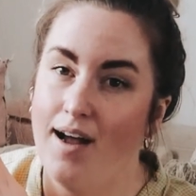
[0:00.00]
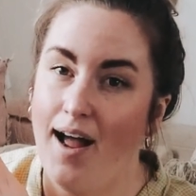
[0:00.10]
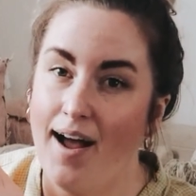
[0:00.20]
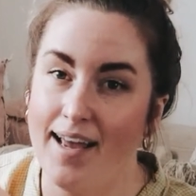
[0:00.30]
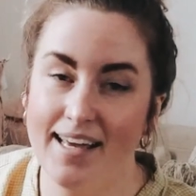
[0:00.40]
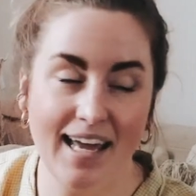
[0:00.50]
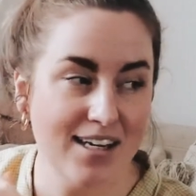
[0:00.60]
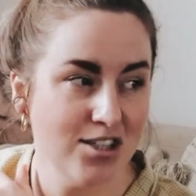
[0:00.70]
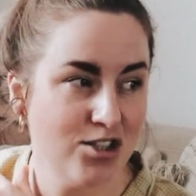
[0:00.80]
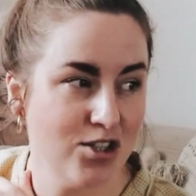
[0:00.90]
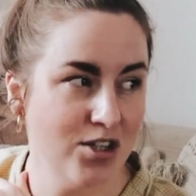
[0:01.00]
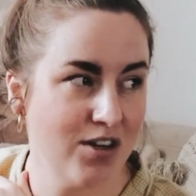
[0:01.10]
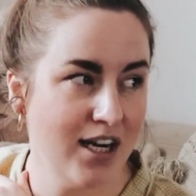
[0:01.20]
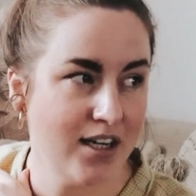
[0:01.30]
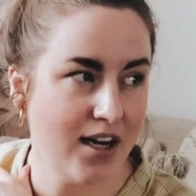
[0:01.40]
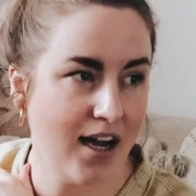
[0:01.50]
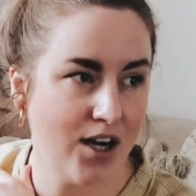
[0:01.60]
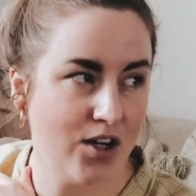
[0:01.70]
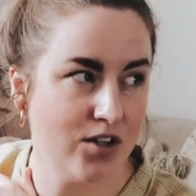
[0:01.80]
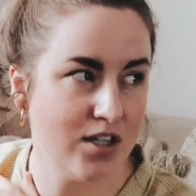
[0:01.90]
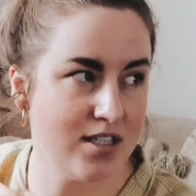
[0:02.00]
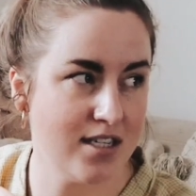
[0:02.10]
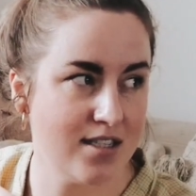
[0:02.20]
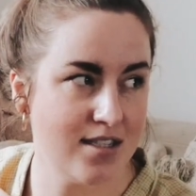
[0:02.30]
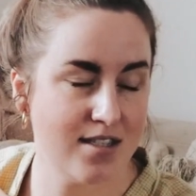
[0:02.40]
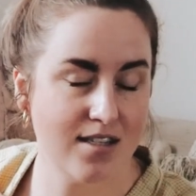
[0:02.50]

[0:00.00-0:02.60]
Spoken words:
I can't show you right now because it's